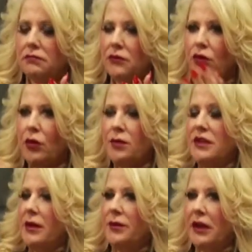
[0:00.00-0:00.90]

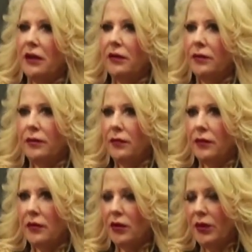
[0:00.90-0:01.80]
rooms empty
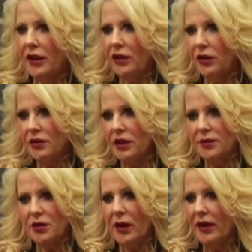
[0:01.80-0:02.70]
that we didn't use
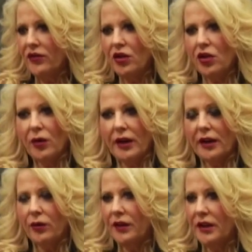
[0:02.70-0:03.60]
up, so I have no
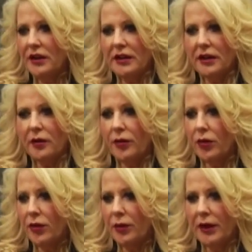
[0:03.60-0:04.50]
idea what the exact number
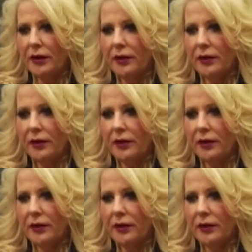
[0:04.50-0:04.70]
would be.